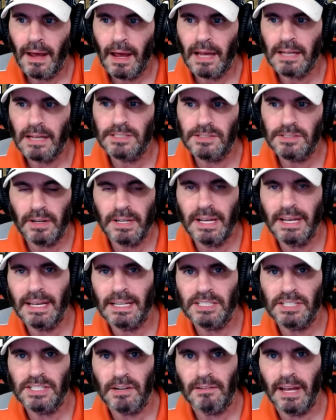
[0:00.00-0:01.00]
I saw you
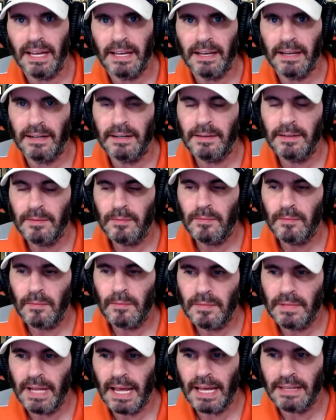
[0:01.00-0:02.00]
get your leg in.
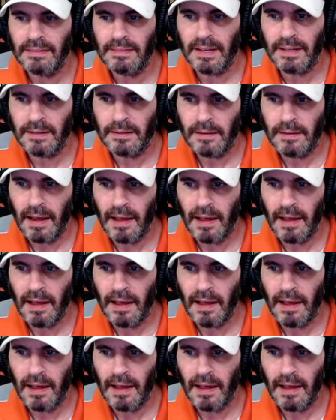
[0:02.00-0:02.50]
Nathan,